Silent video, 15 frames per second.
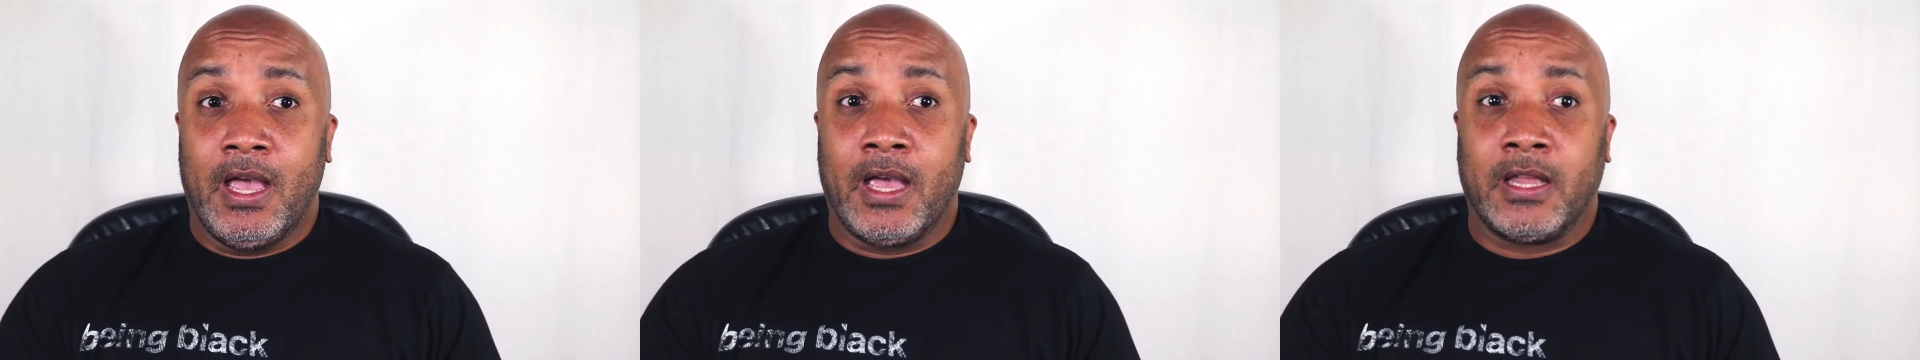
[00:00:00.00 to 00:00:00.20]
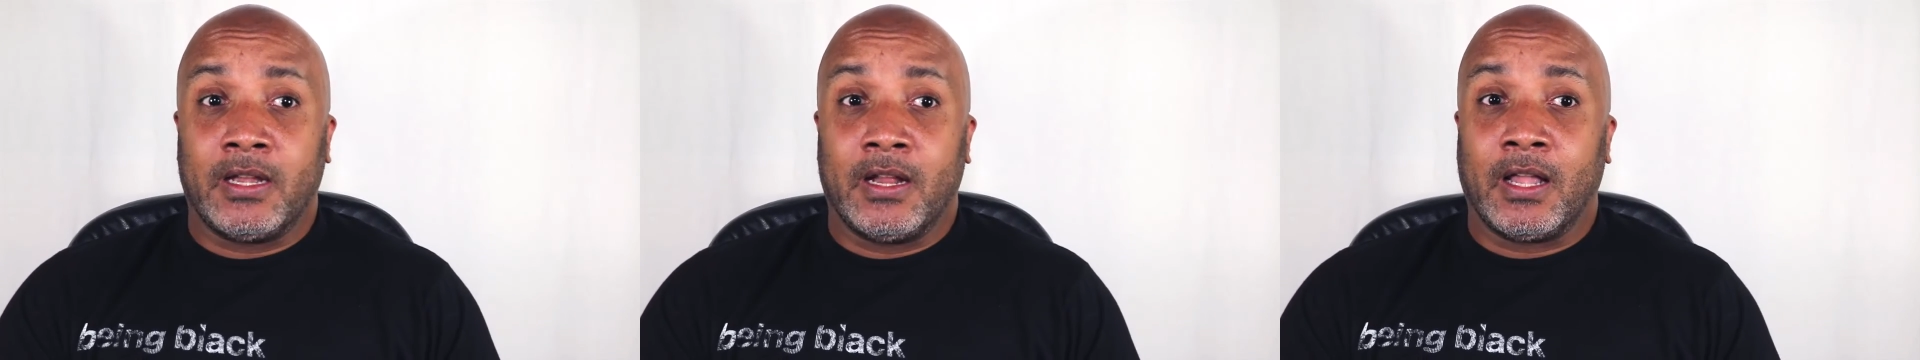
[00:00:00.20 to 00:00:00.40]

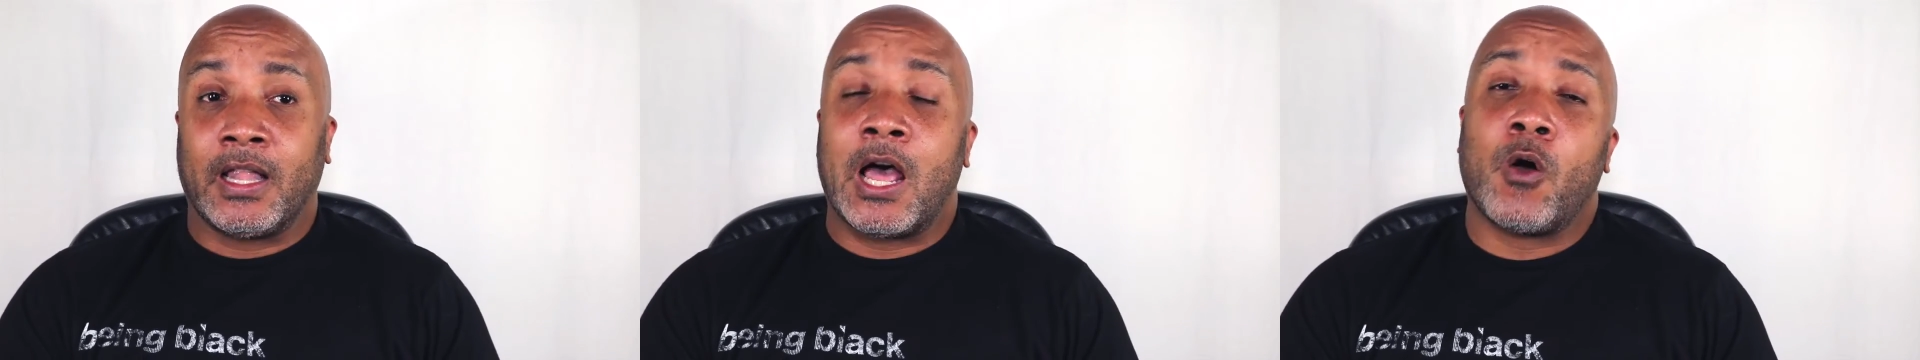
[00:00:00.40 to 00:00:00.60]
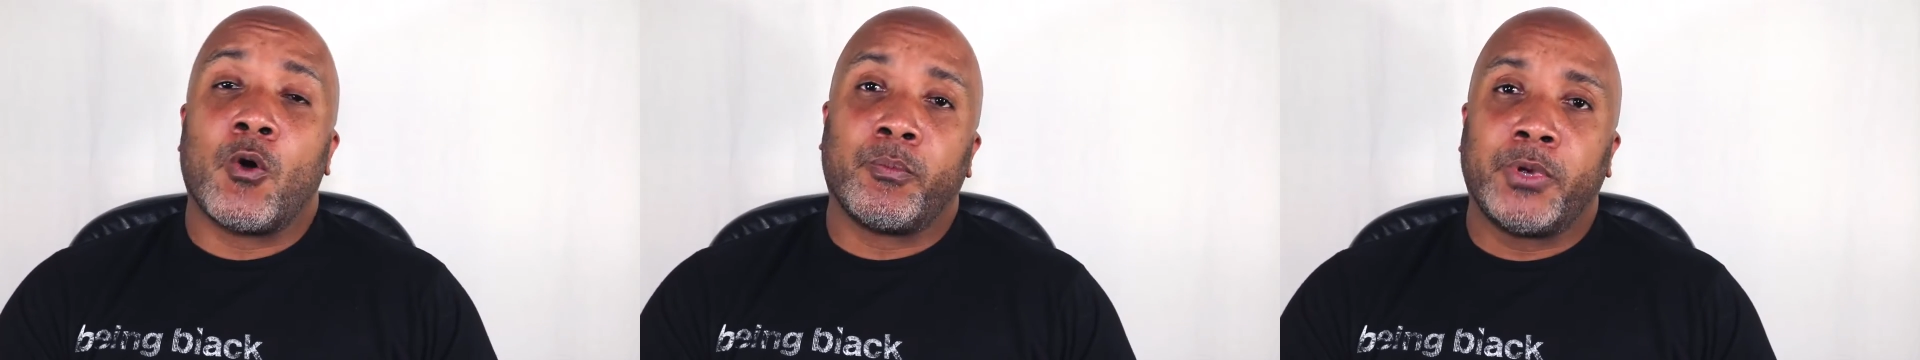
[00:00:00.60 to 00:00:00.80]
And
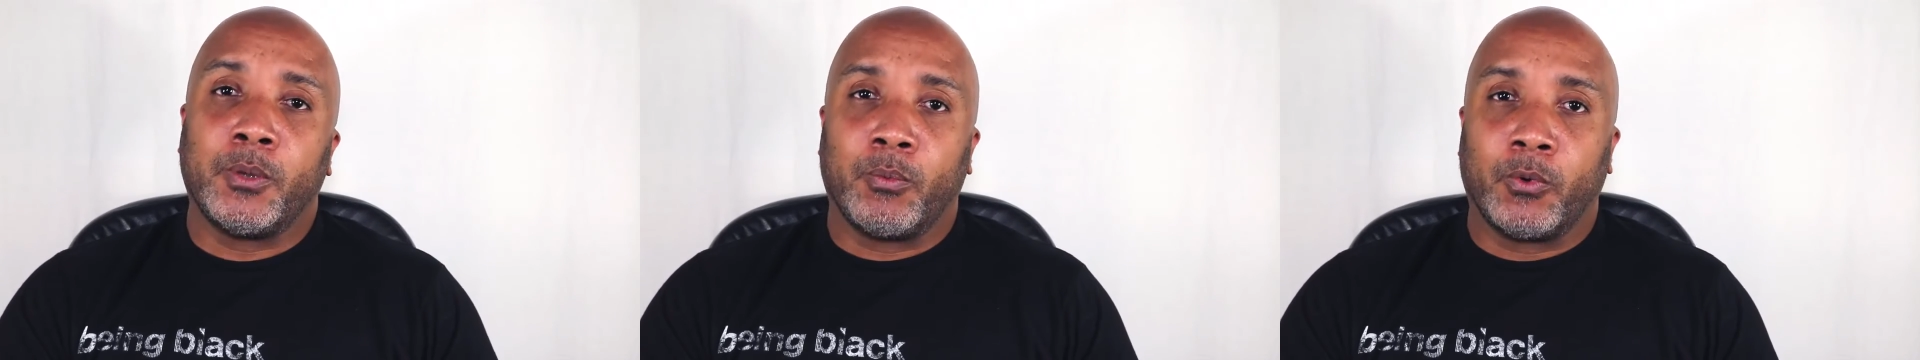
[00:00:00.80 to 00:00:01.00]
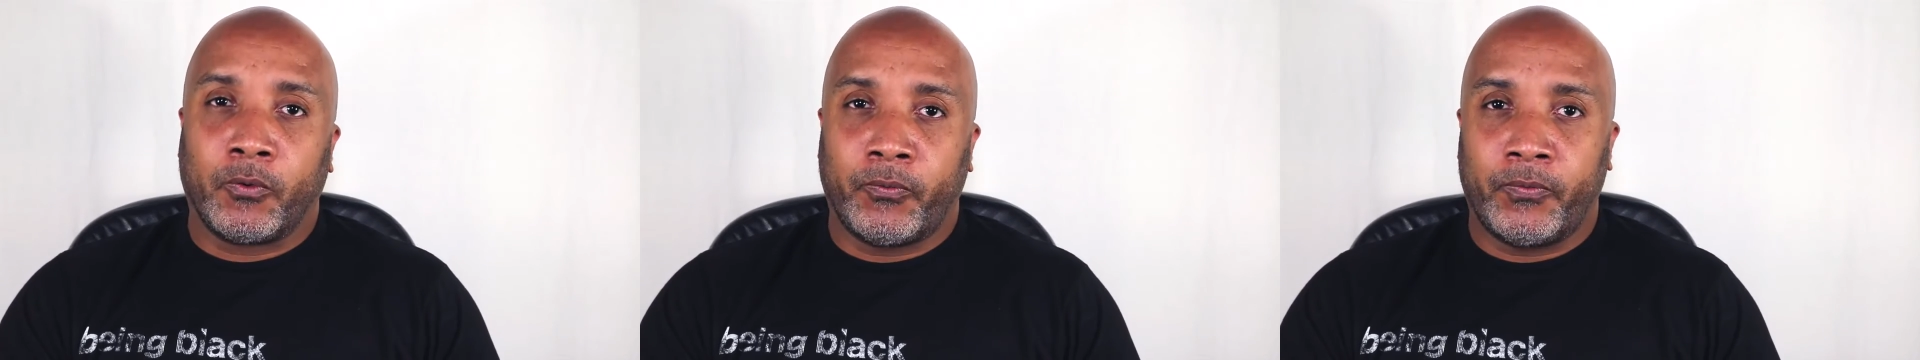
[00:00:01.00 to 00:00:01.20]
allowing
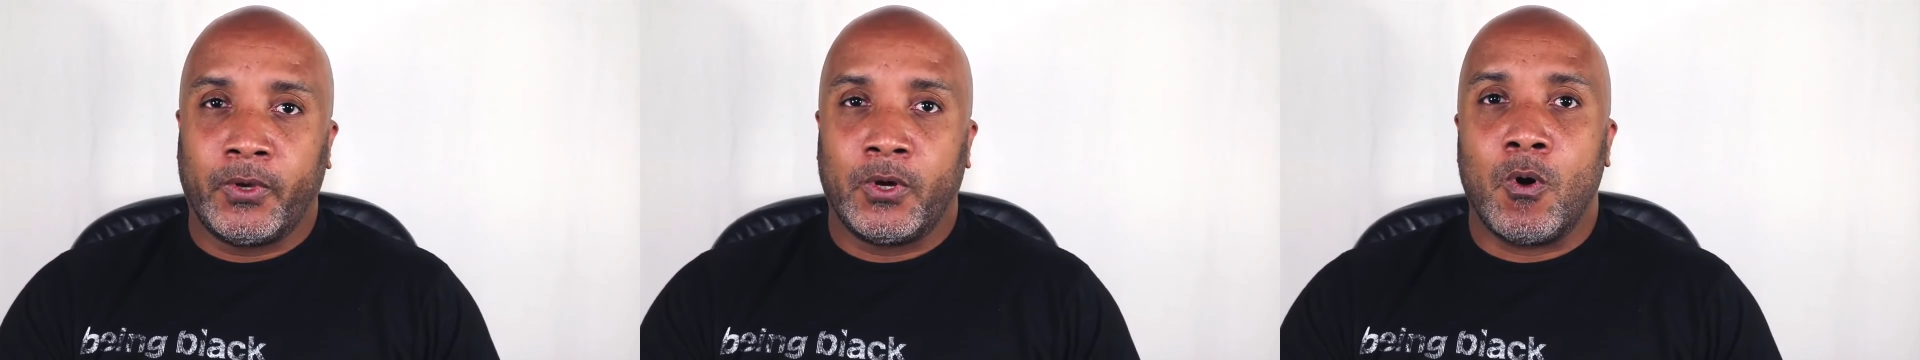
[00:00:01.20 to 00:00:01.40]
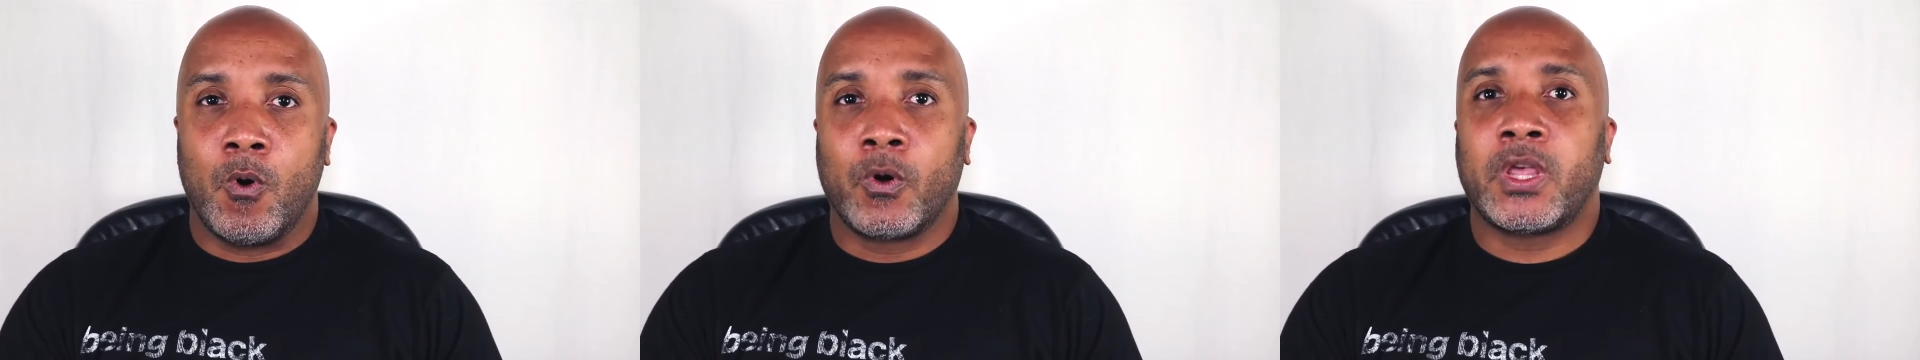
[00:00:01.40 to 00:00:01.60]
people to feel